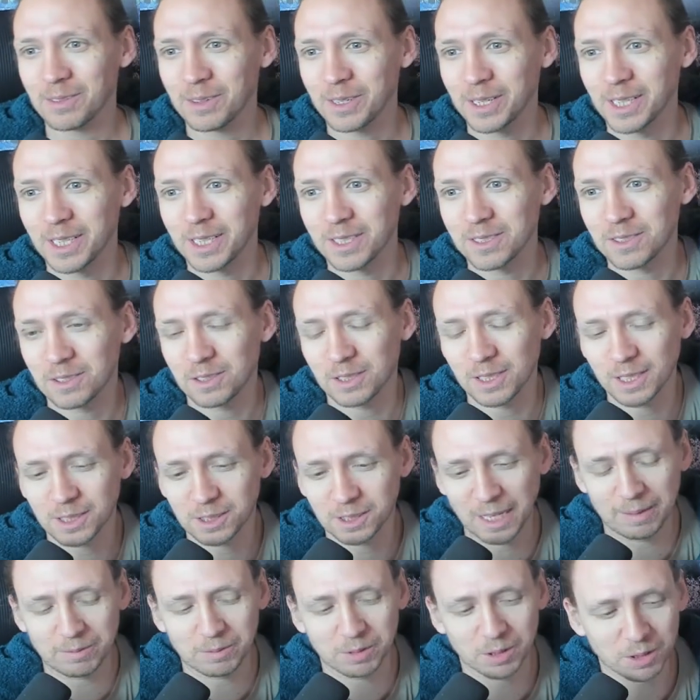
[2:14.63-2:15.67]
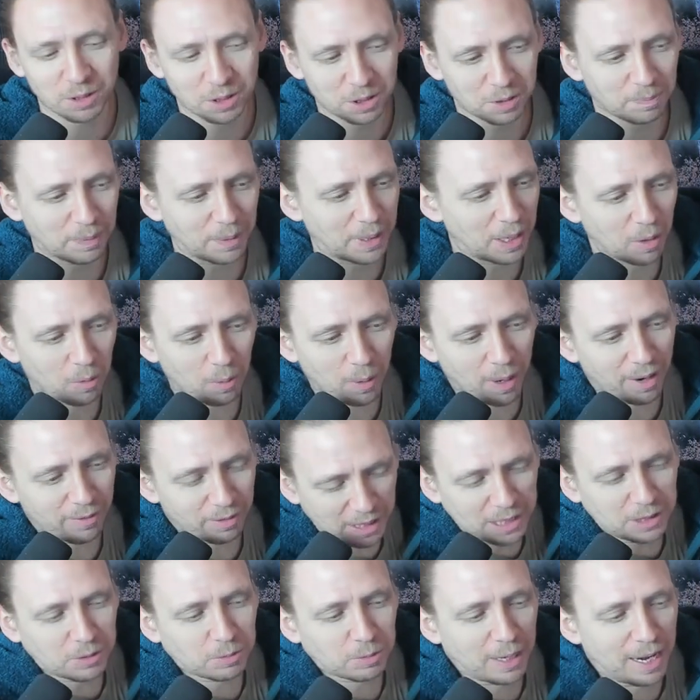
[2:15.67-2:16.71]
It is acceptance speech or whatever.
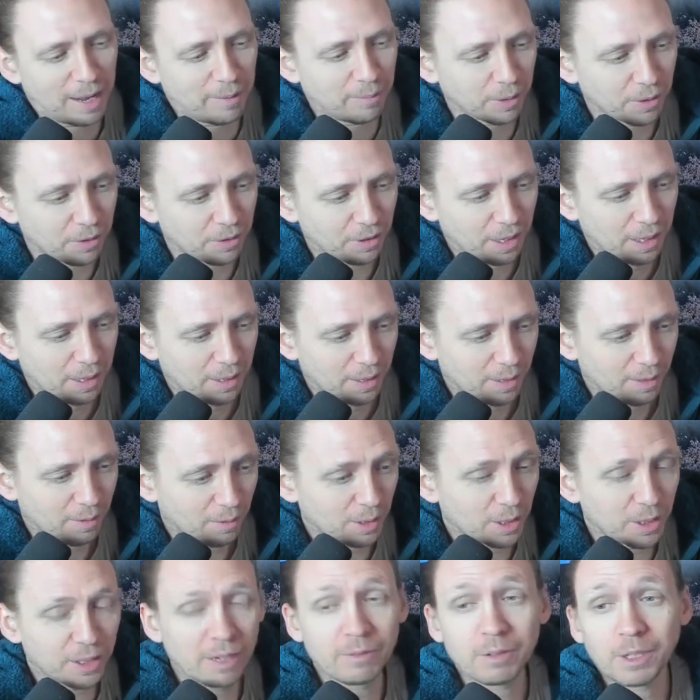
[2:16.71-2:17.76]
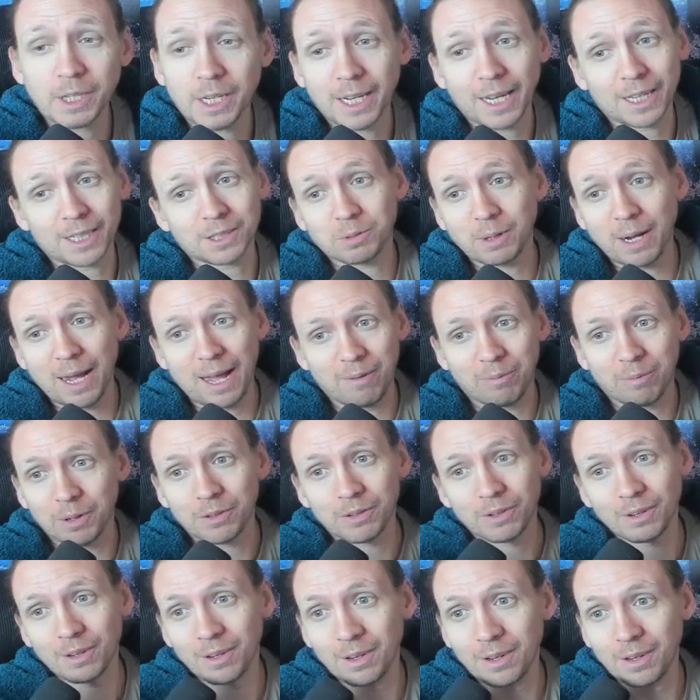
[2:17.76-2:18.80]
Guess what happened? You're never going to guess what
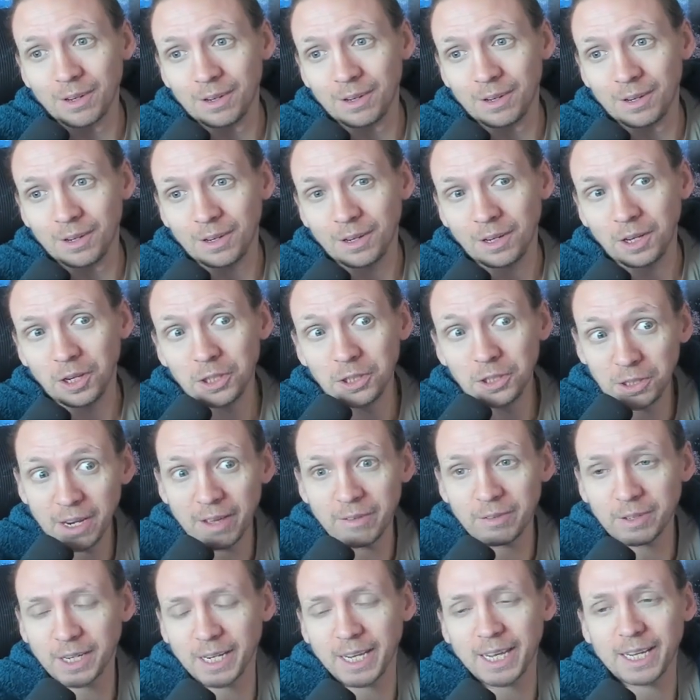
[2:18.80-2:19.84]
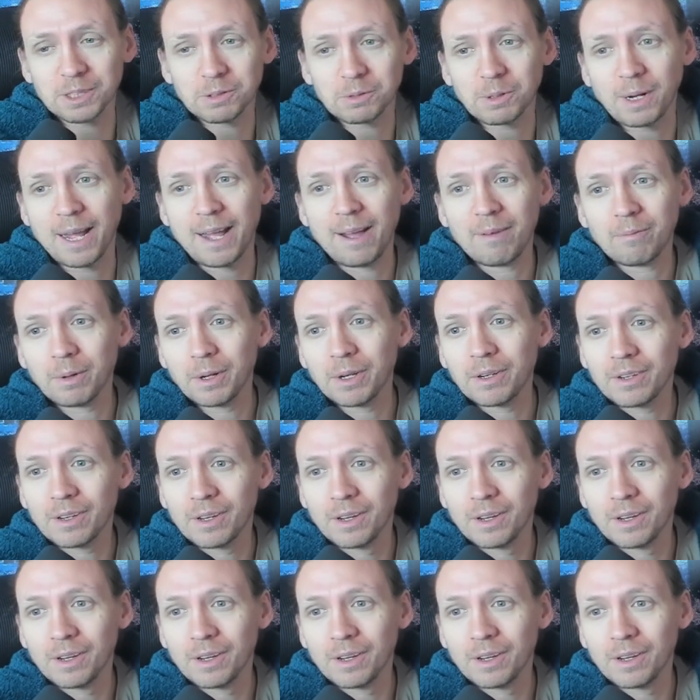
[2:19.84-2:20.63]
happened. You're never going to guess what happened.